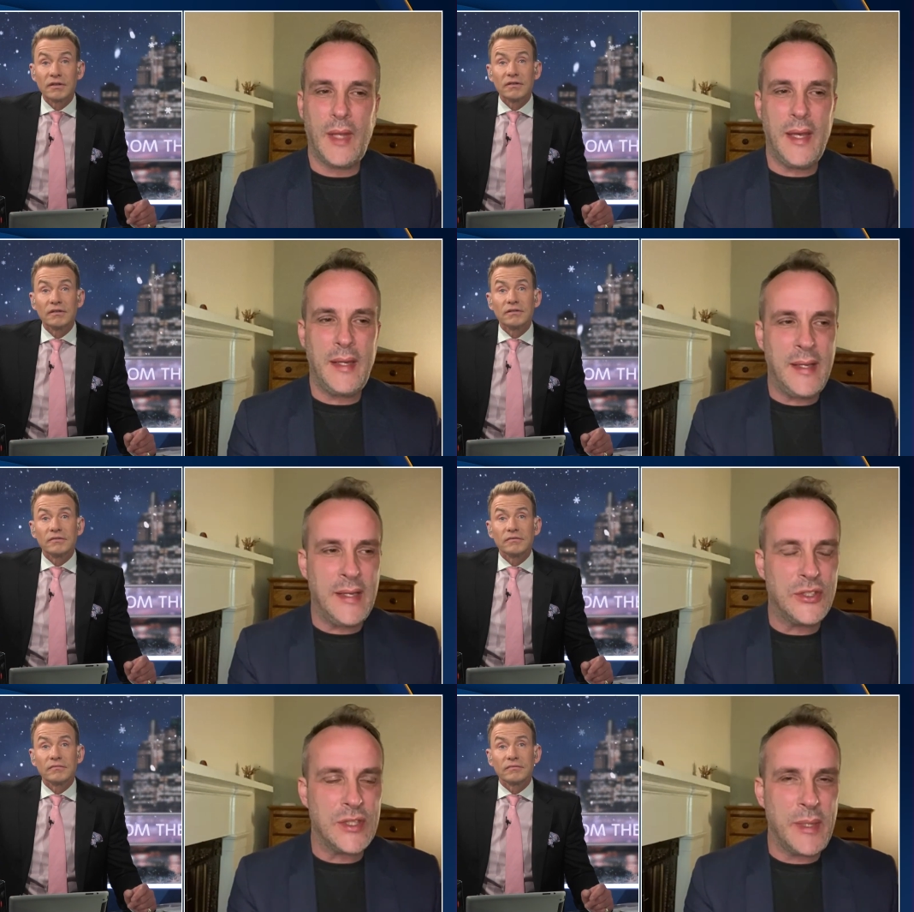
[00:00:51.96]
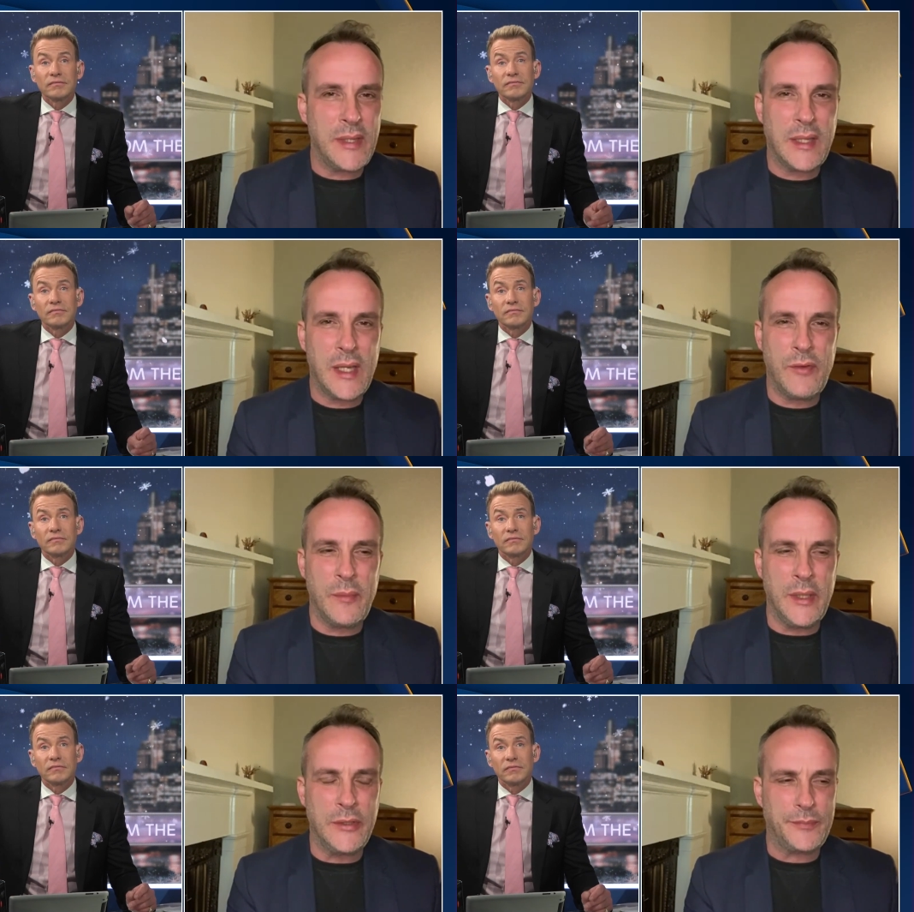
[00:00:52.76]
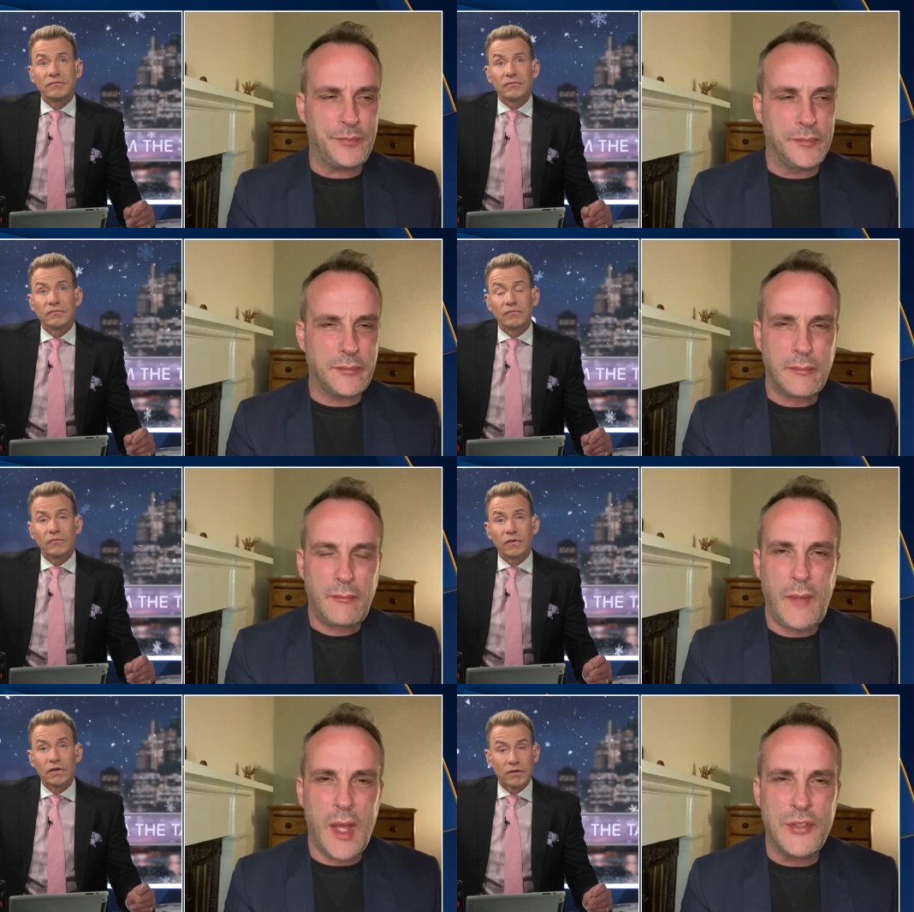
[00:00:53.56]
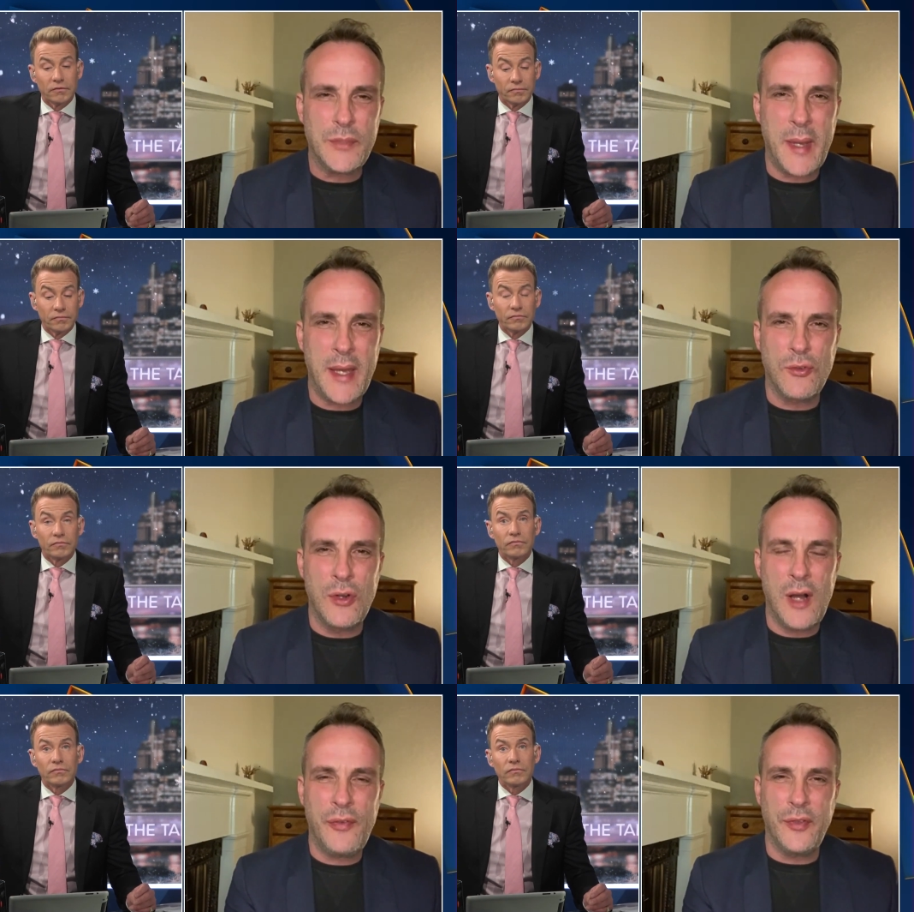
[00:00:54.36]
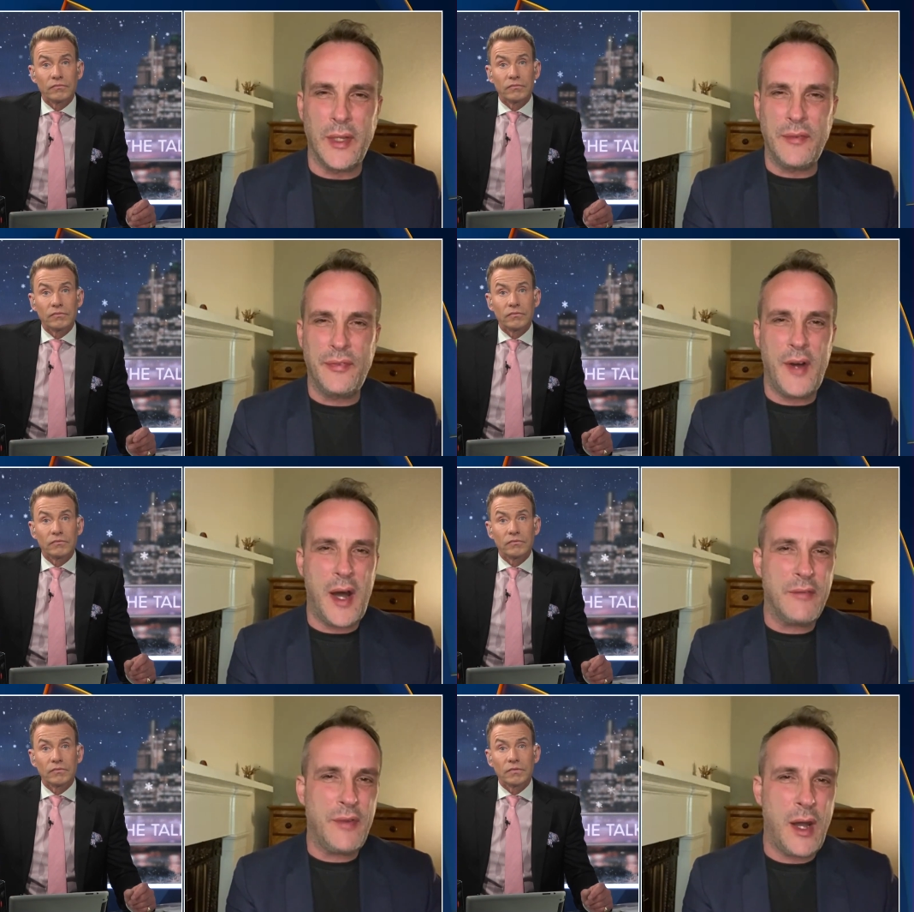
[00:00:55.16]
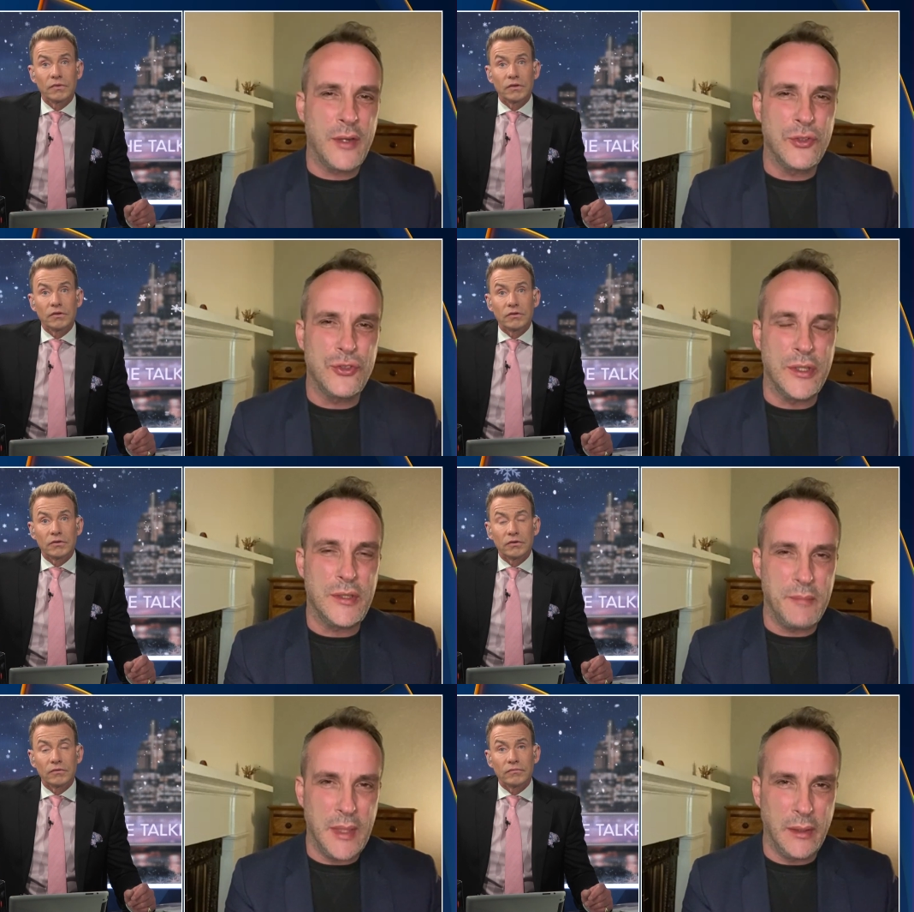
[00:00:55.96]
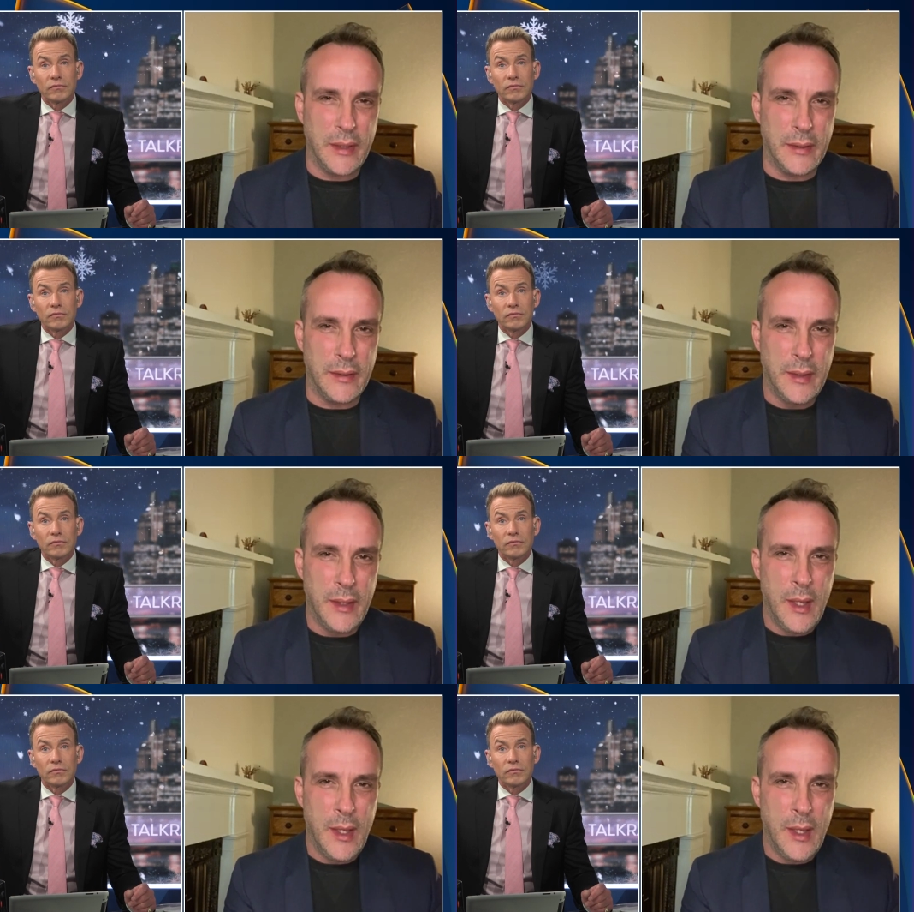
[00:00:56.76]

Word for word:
Speaker 1: It is. I mean, the government have spent roughly five hundred million